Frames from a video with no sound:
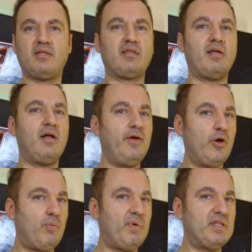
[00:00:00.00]
that
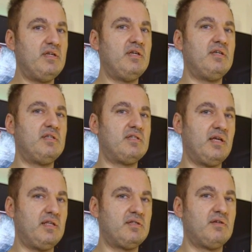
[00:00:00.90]
nobody
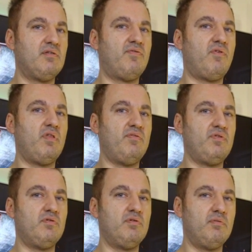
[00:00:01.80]
sends for
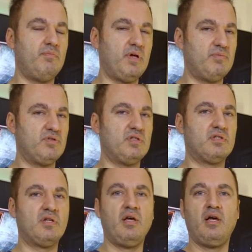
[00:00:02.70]
review purposes.
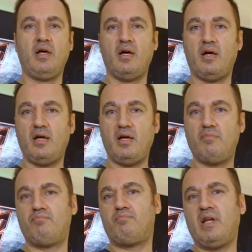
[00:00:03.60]
Uh,
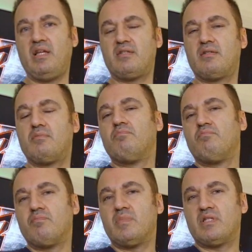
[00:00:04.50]
please
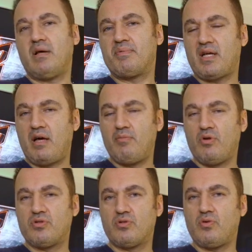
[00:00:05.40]
subscribe
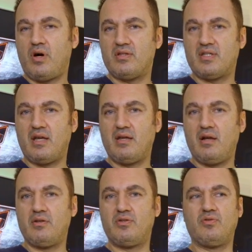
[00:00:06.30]
also to our
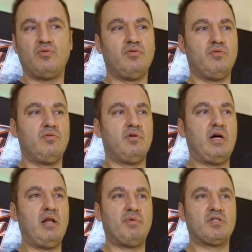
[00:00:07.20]
channel to
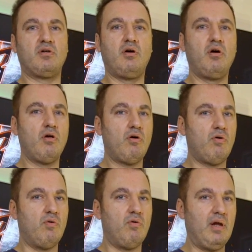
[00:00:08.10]
help us
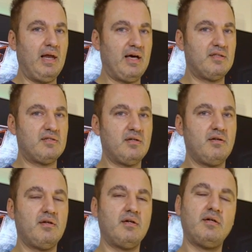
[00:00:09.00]
grow larger
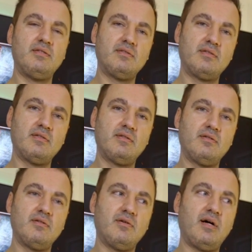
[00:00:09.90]
and
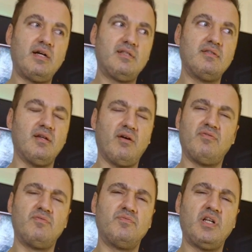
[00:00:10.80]
I said enough.
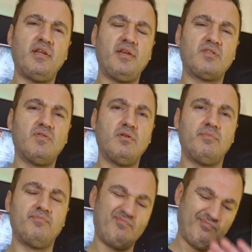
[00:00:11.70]
Till the next
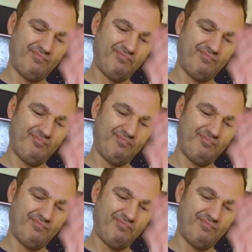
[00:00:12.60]
video.